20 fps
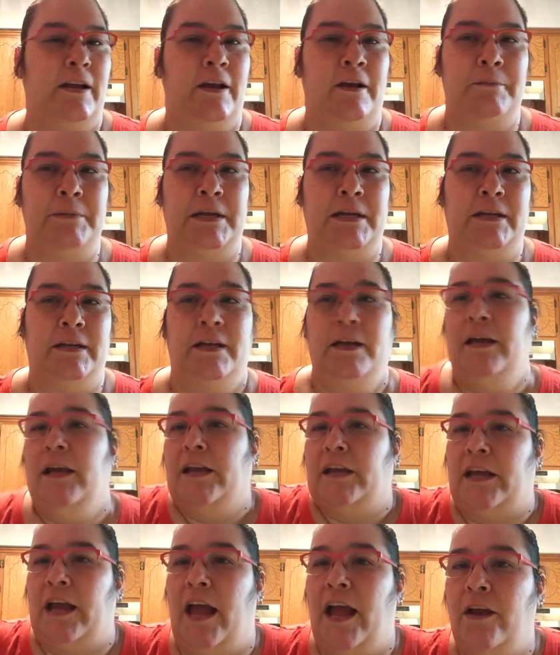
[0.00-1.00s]
I mean,
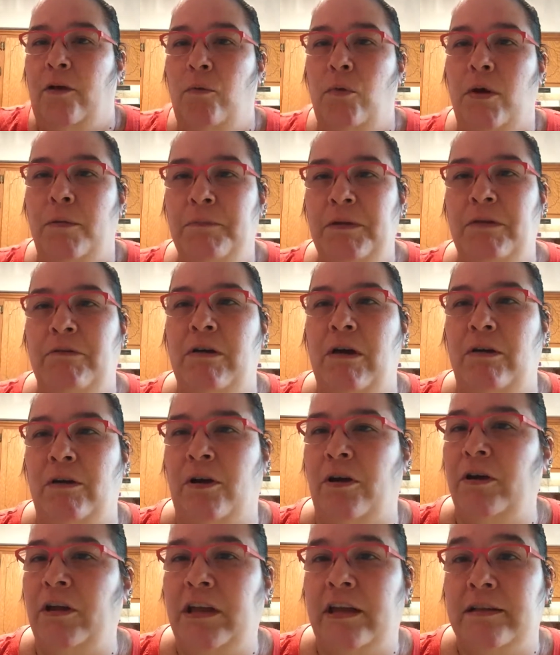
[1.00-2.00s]
yeah, I don't want to be around
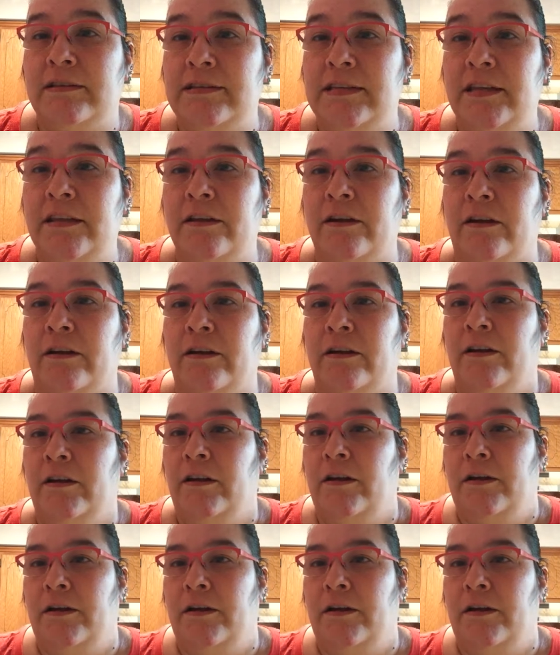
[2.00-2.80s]
her kids either